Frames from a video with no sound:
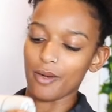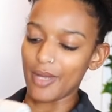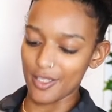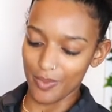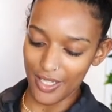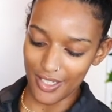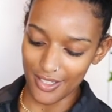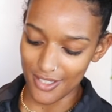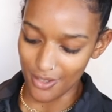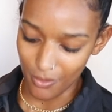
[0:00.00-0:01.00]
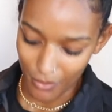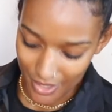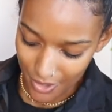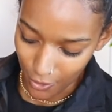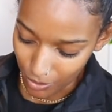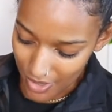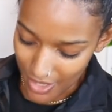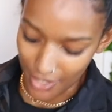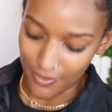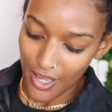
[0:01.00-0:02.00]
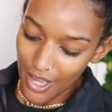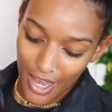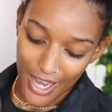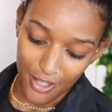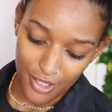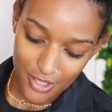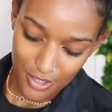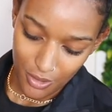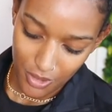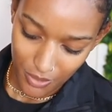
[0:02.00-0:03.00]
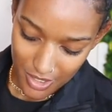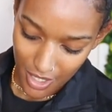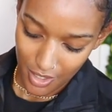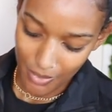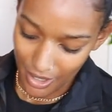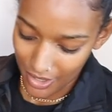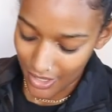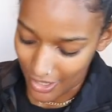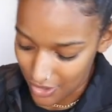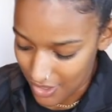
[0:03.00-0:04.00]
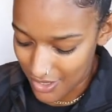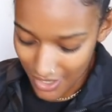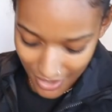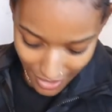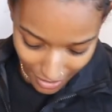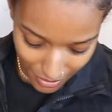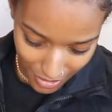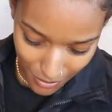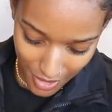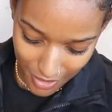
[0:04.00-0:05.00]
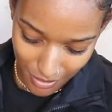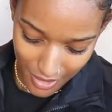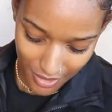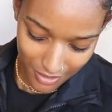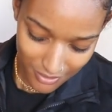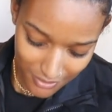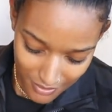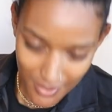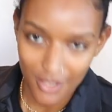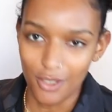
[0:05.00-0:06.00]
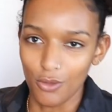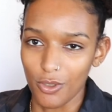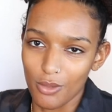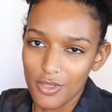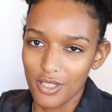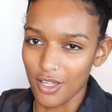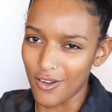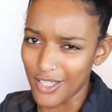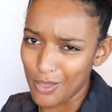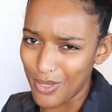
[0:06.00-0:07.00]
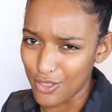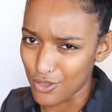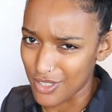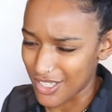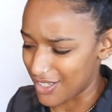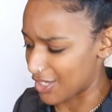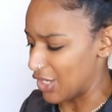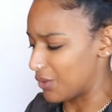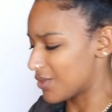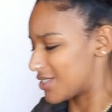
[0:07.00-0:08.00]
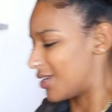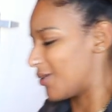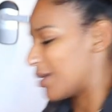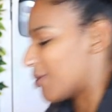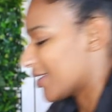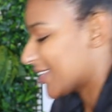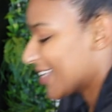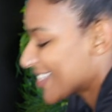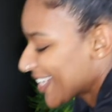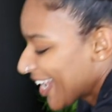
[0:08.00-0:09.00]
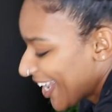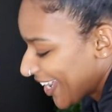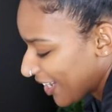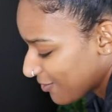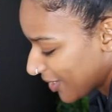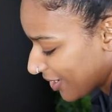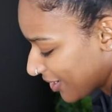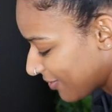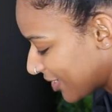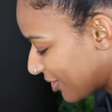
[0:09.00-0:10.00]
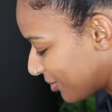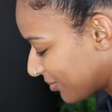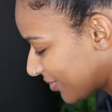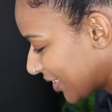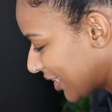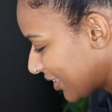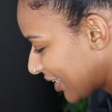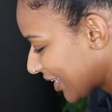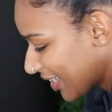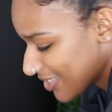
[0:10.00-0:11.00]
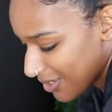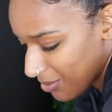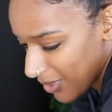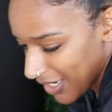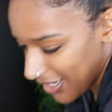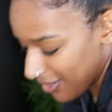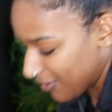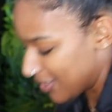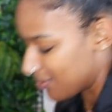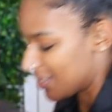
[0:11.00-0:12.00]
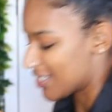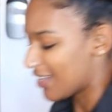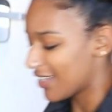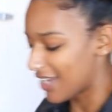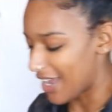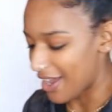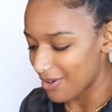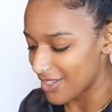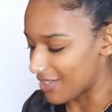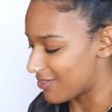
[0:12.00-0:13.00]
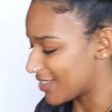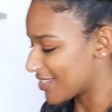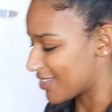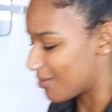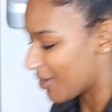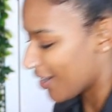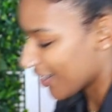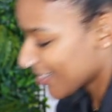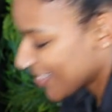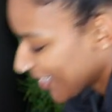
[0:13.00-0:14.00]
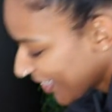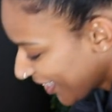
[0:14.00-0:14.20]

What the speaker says: Hermes blankets and Hermes home stuff. I honestly don't know a ton about it. I really wanted my new room to look all, like, Pinteresty and cute, so I bought this. And I figured if I don't like it at some point, I can always resell it. How did they fit this in the box?